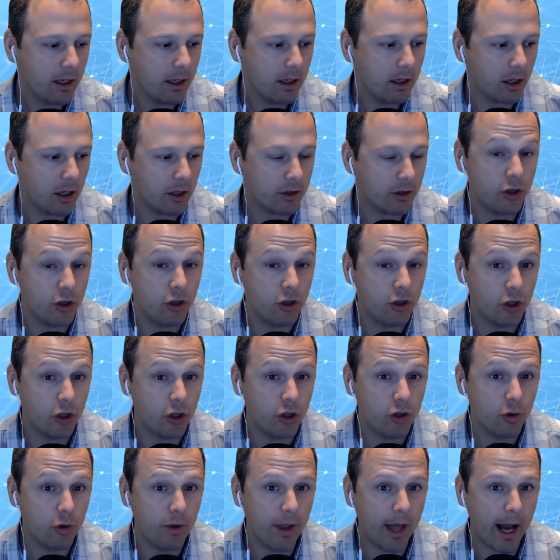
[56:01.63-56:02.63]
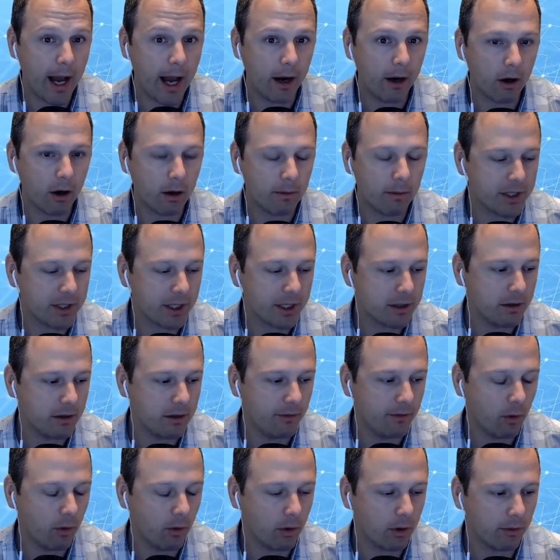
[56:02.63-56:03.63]
to do that,
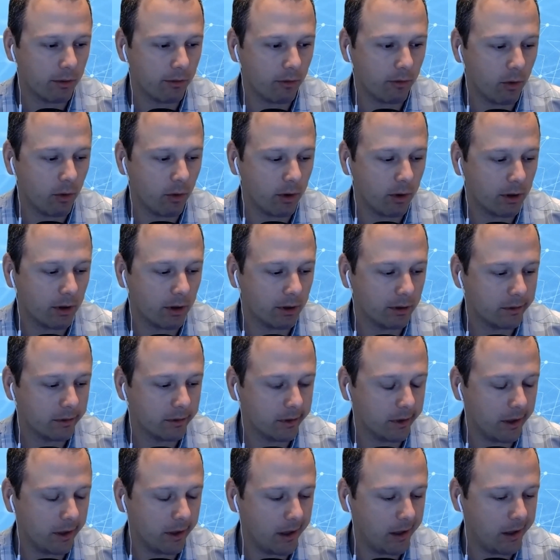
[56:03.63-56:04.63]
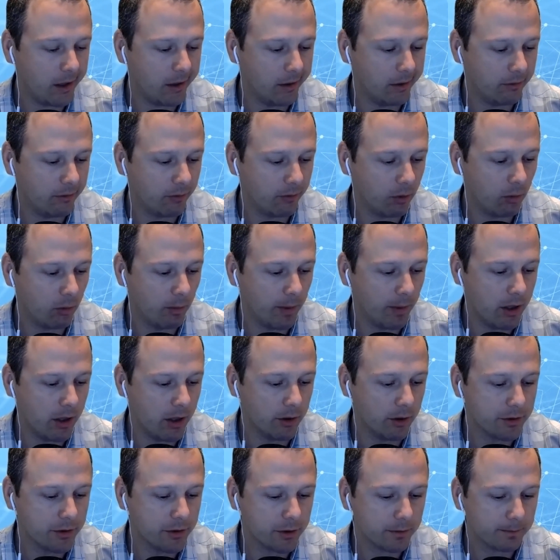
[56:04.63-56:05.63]
ARM64 for
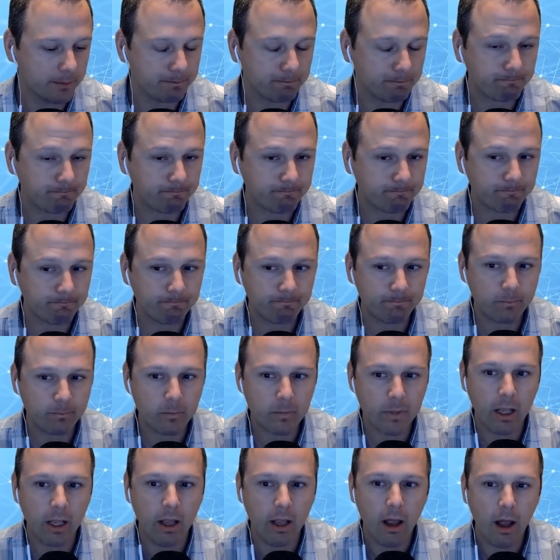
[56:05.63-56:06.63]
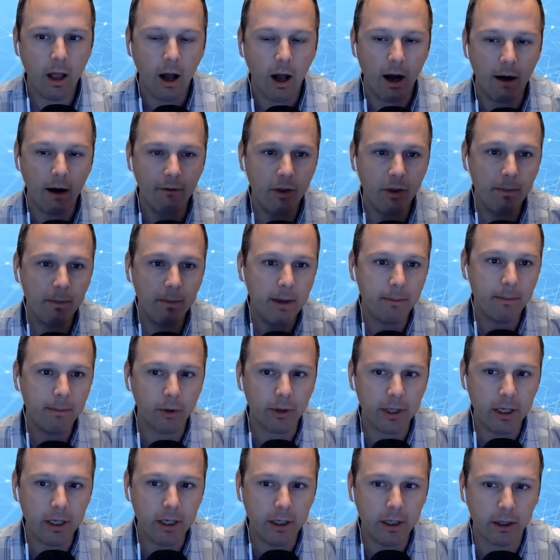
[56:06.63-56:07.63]
Windows. Mm-hmm. Of the people
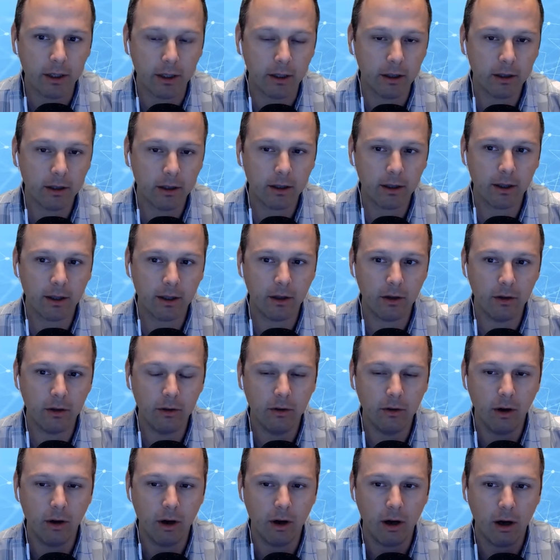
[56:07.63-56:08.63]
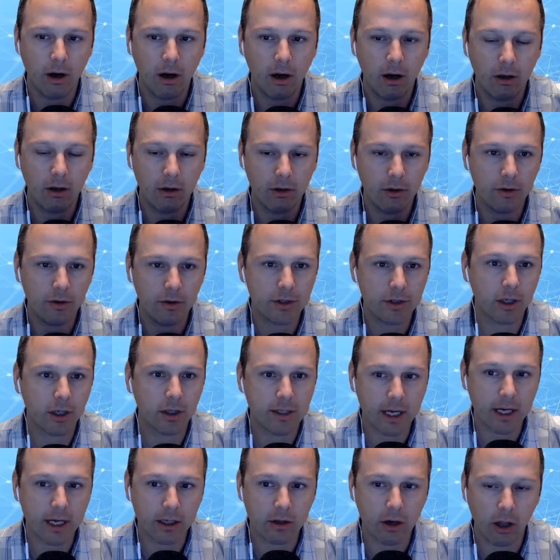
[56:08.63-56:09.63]
here who are using our
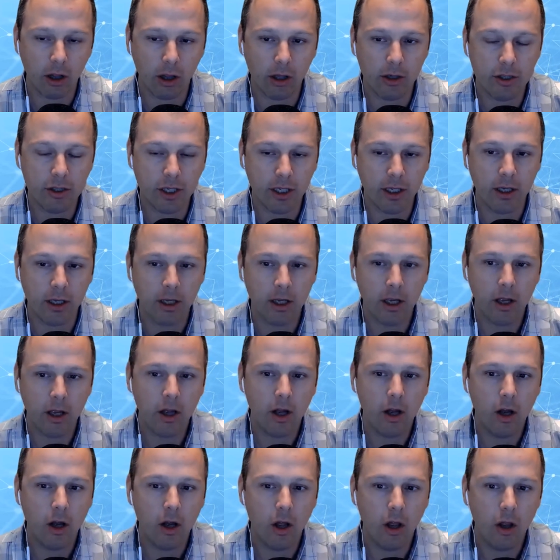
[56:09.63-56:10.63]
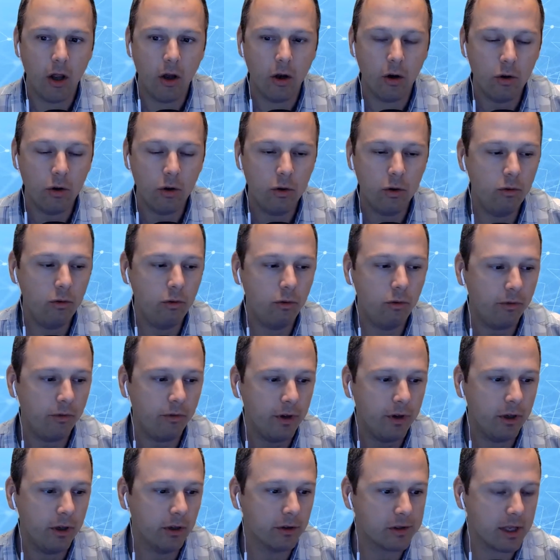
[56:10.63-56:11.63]
technology, who
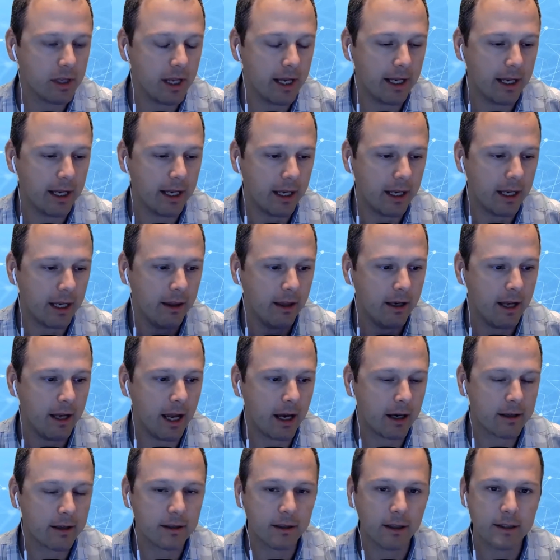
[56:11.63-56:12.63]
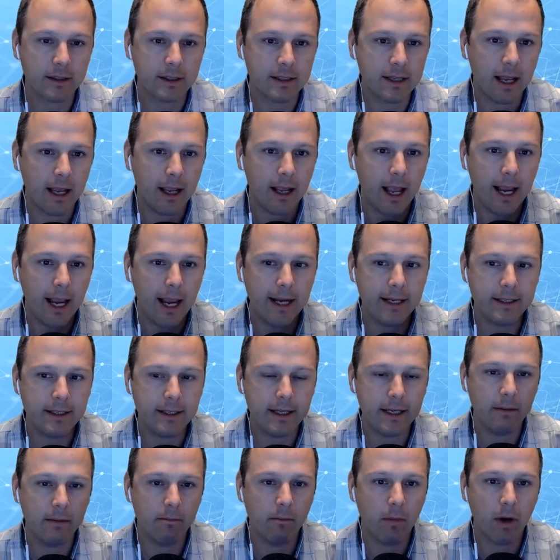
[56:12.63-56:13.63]
feels like in the next, let's say
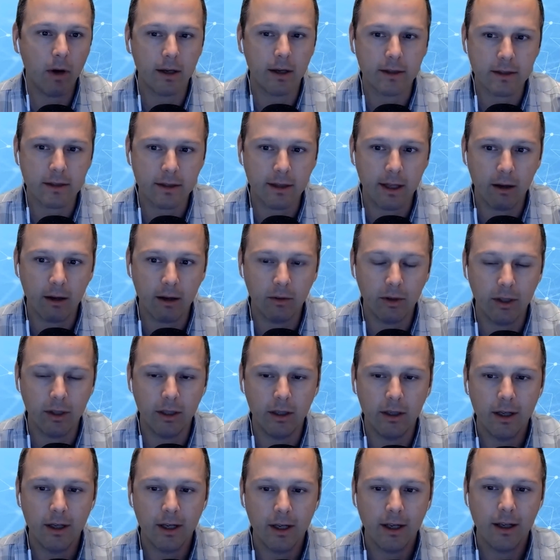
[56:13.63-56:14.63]
18 months, they would,